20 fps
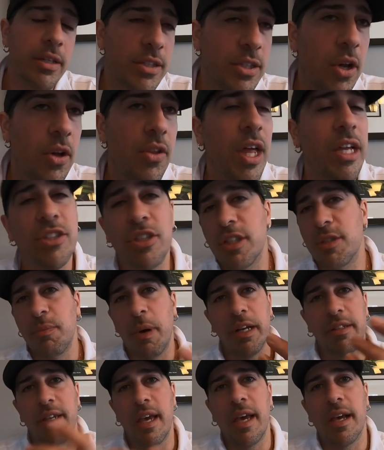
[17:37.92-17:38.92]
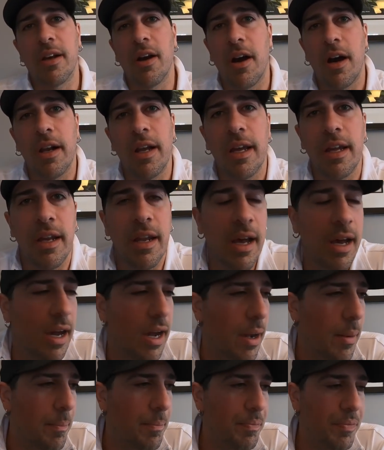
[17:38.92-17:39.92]
So that's just my take on it.
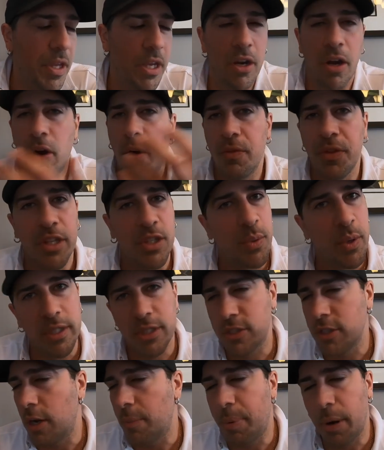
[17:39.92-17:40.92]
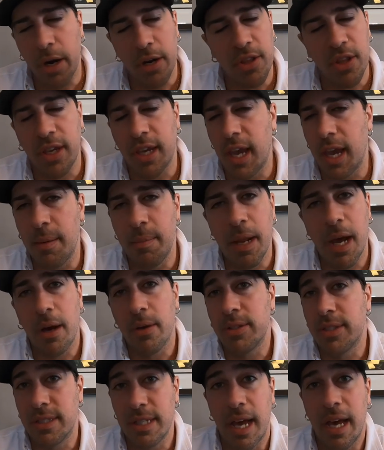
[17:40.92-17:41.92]
You know, the twists are a part of the game
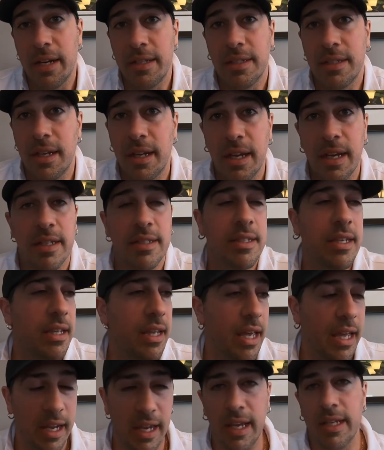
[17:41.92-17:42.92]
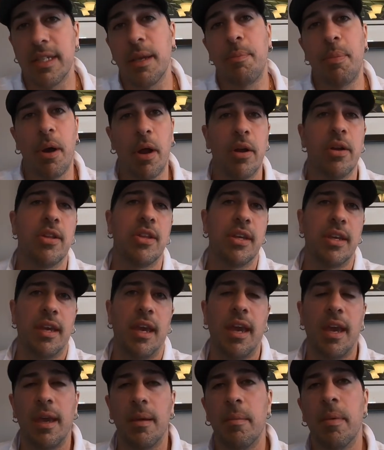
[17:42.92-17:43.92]
now. Sad as it is a part of the
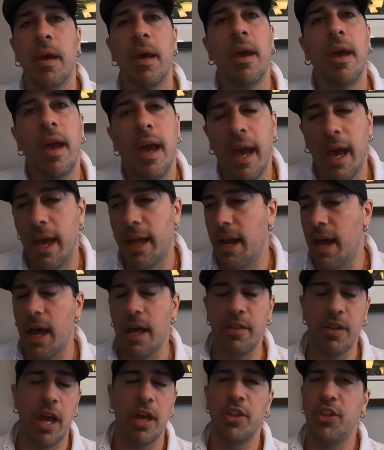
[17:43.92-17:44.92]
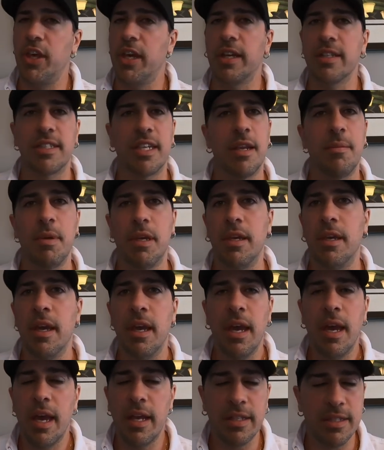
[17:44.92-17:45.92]
game. And I think it's going to
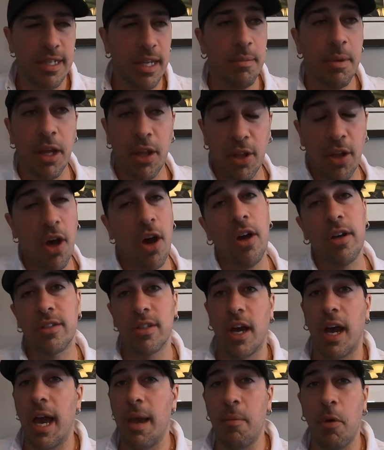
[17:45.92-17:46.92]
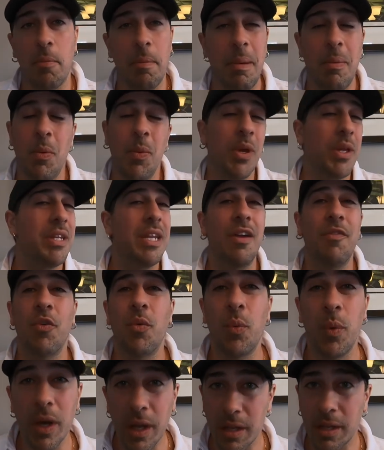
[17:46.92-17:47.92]
be a long time, or maybe we never
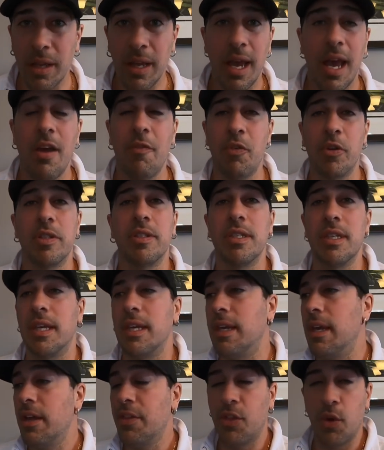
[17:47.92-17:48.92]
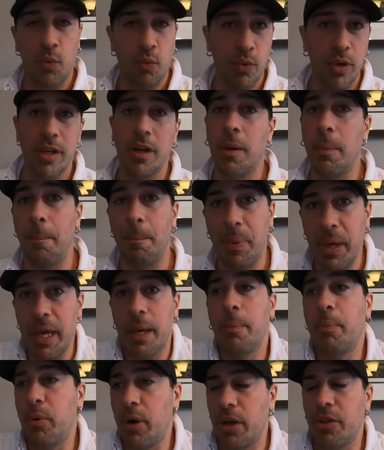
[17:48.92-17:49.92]
will ever see the real
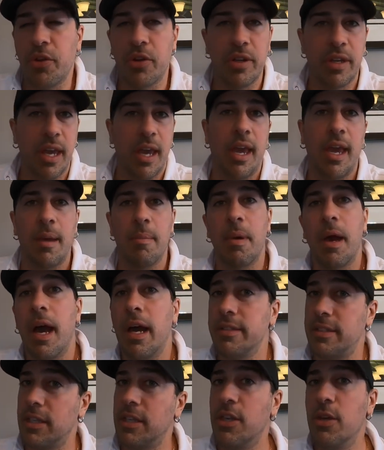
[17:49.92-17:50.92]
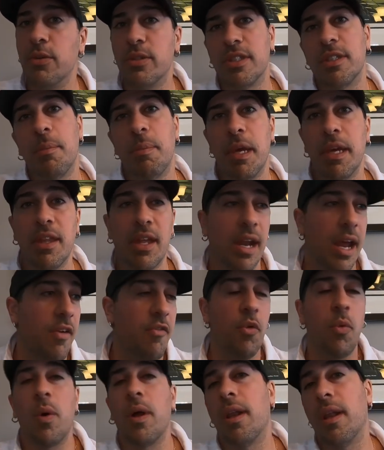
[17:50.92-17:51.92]
Big Brother game as it used to be that
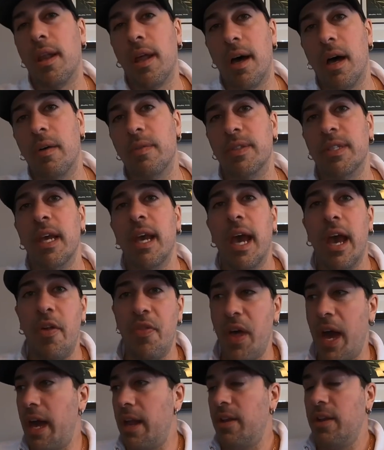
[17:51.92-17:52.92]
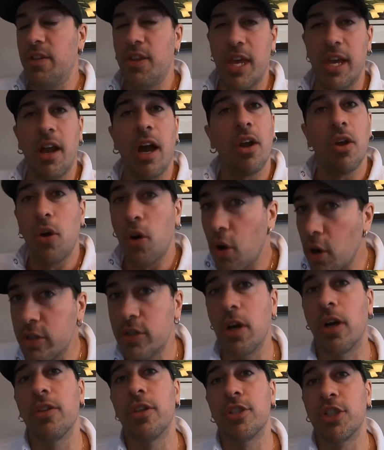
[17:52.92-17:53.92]
everyone loves and that they got
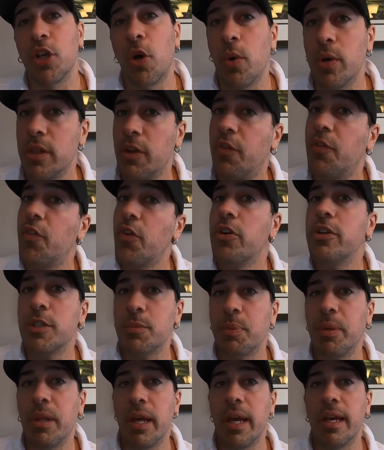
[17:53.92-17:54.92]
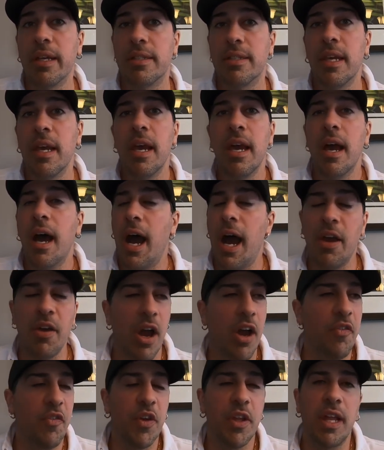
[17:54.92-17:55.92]
hooked on the show in the first place.
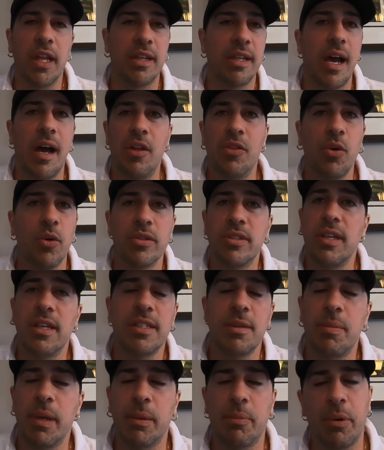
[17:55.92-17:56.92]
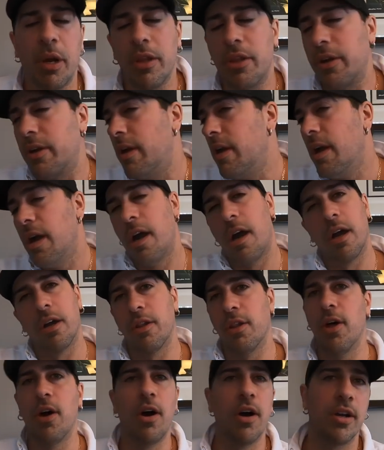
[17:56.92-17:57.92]
I feel like that those days of Big Brother are
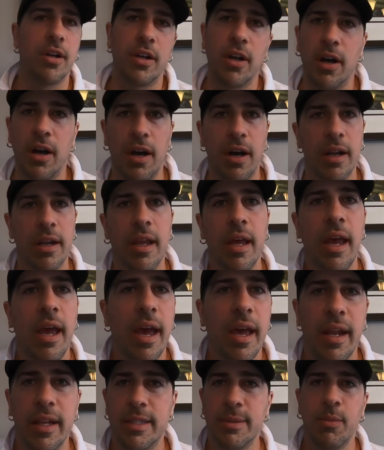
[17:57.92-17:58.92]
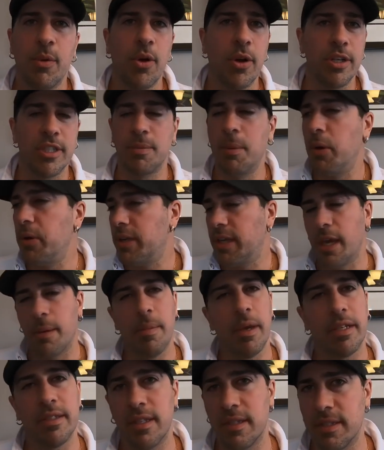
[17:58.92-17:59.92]
long gone, and it's more just about
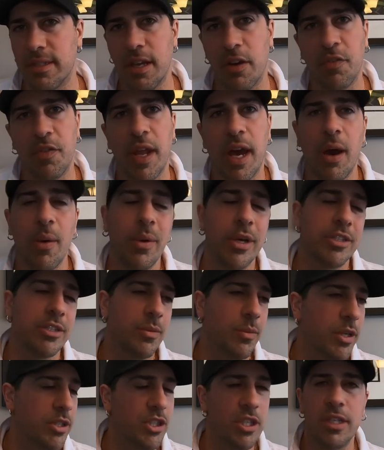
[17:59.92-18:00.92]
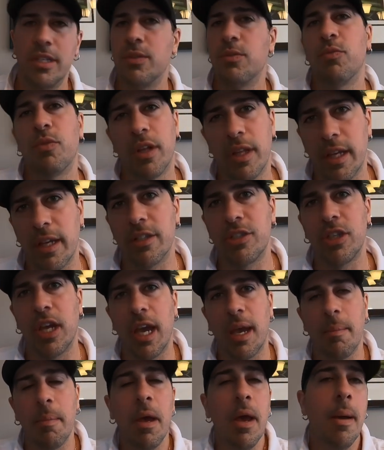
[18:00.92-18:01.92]
gimmicks and stuff now, which is really a
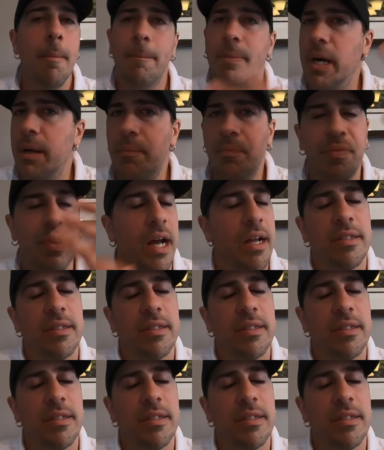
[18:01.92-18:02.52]
shame, but